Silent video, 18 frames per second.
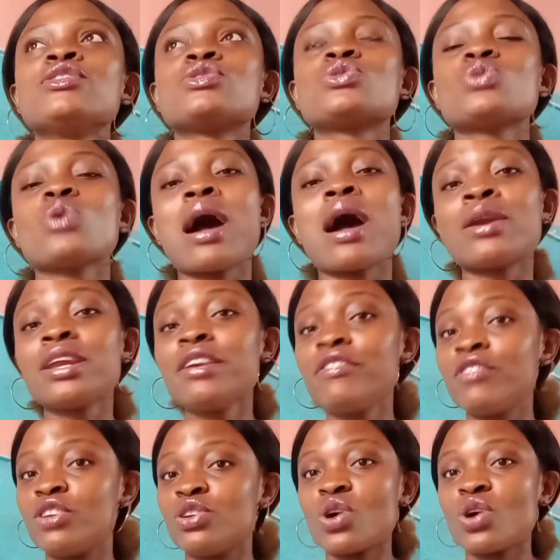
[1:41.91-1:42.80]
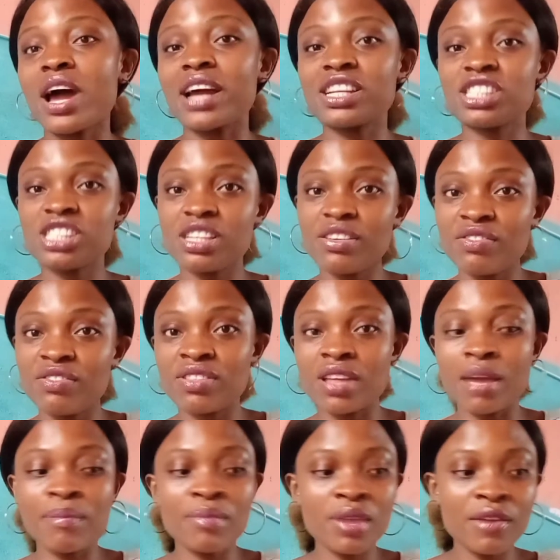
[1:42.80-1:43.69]
So, and if you not achieve
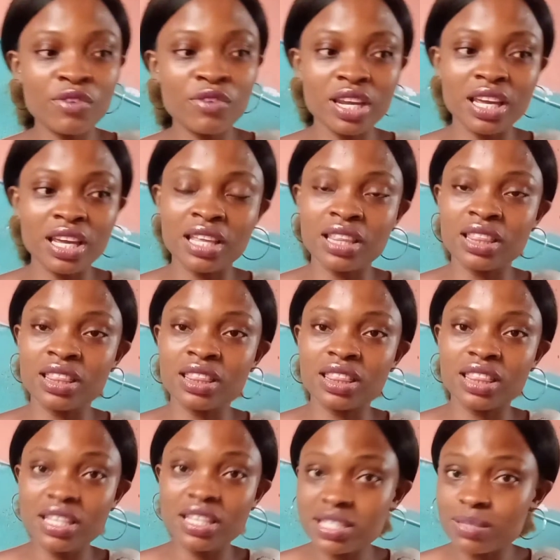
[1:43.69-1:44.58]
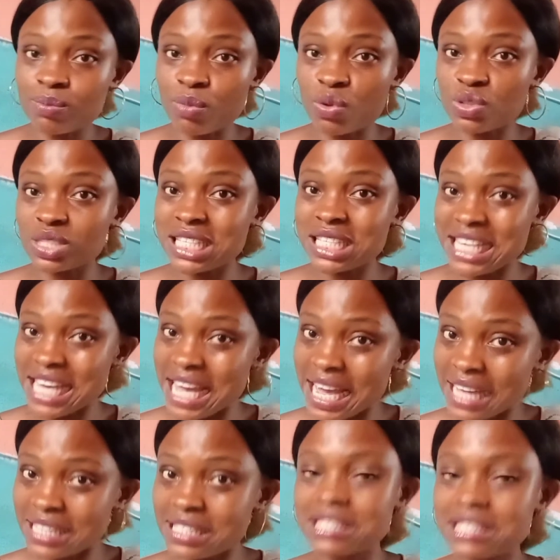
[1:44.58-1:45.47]
them even in this month
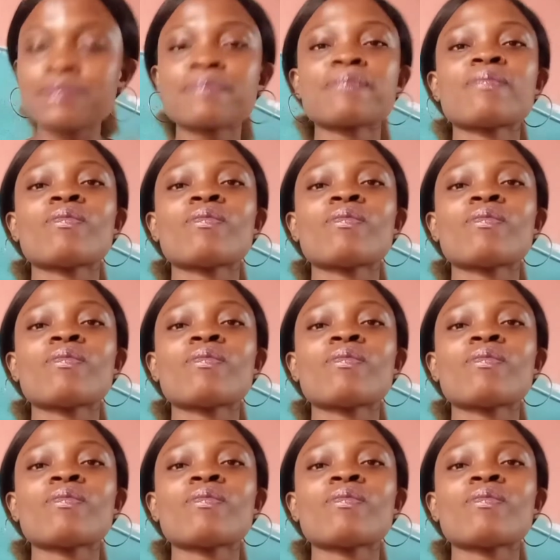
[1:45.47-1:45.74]
yet,